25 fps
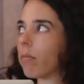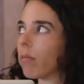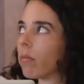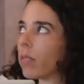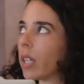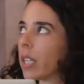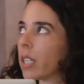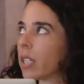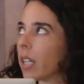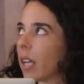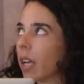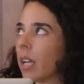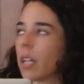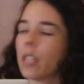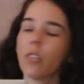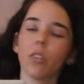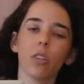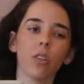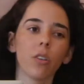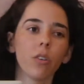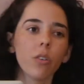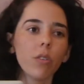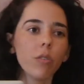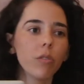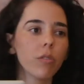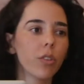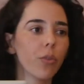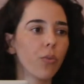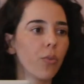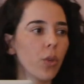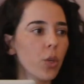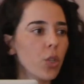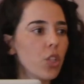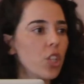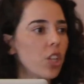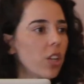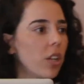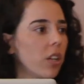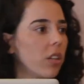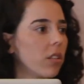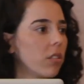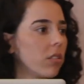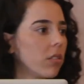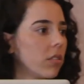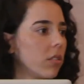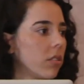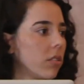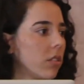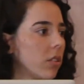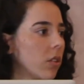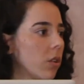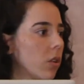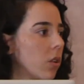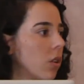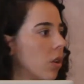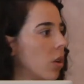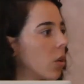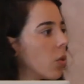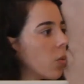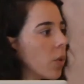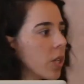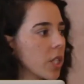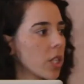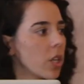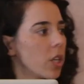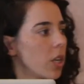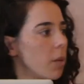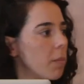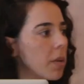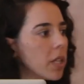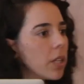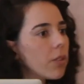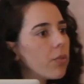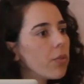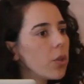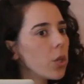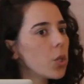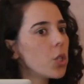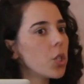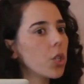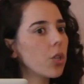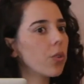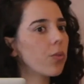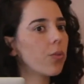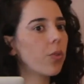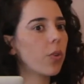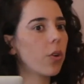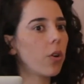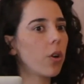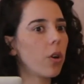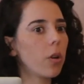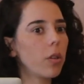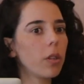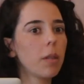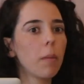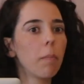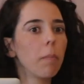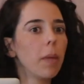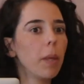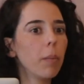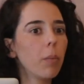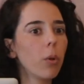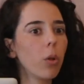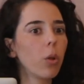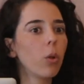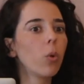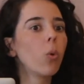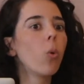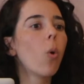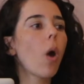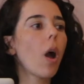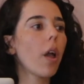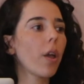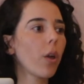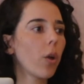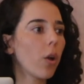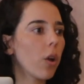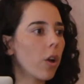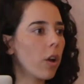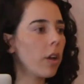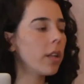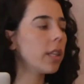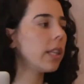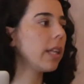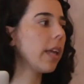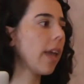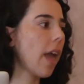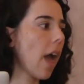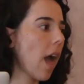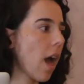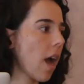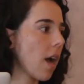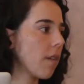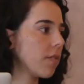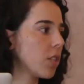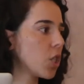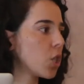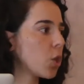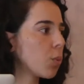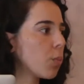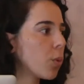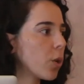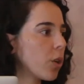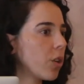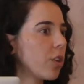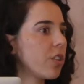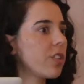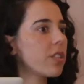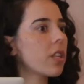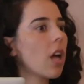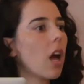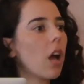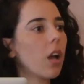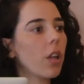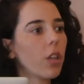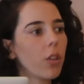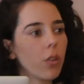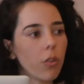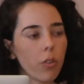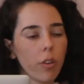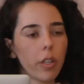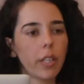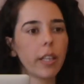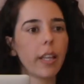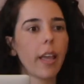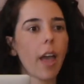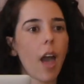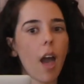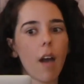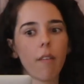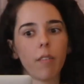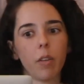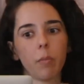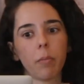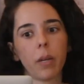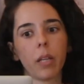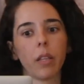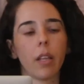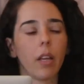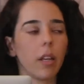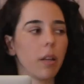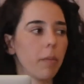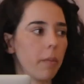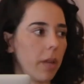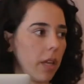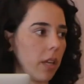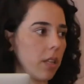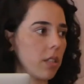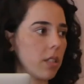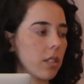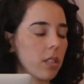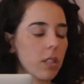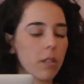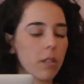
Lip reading: Let's take it to the future. What's going to be the future for the people who I currently have, the supporters I currently have in my database?